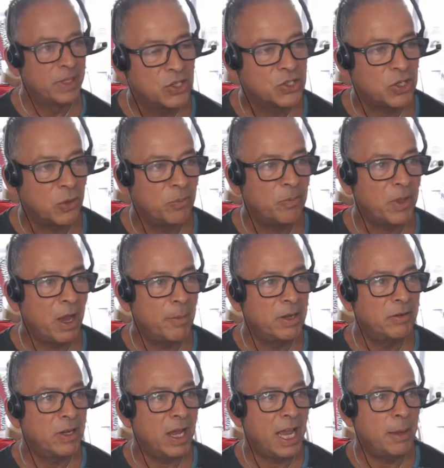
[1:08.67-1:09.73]
So I'm
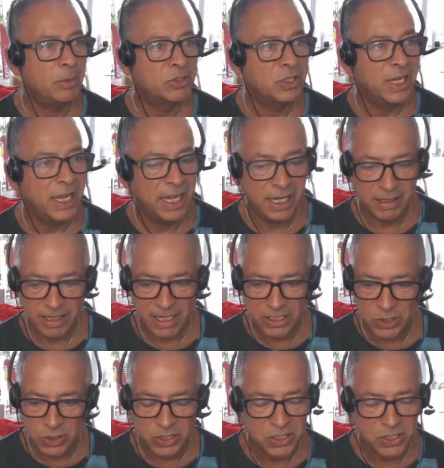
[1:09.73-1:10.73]
in Ableton here, as you